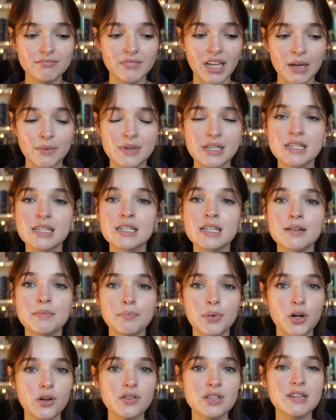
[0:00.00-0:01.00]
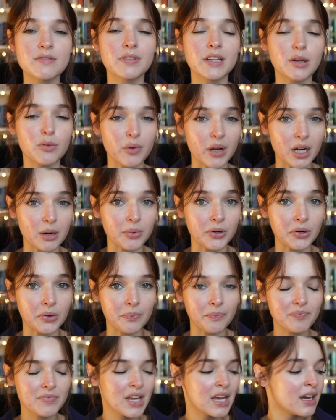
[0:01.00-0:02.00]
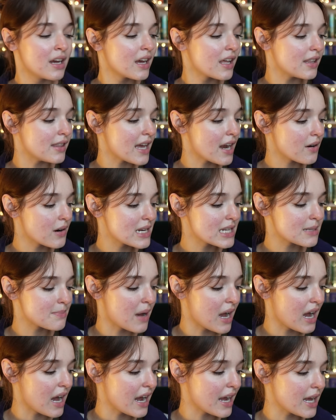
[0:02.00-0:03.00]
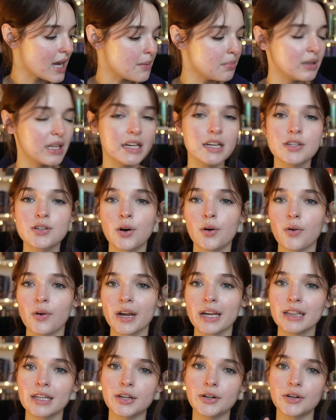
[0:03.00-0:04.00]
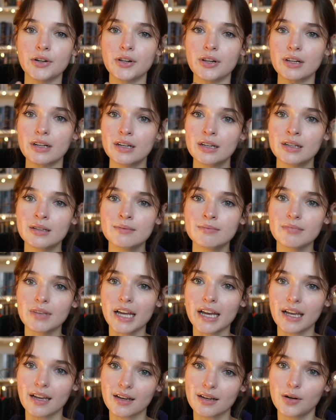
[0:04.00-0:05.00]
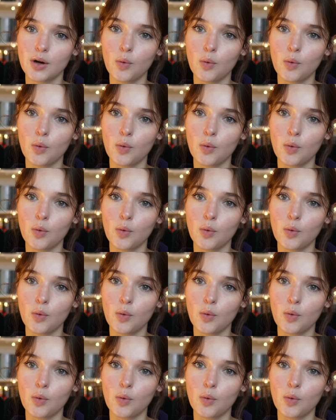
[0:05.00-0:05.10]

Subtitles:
it was compulsively readable. There is my obligatory little like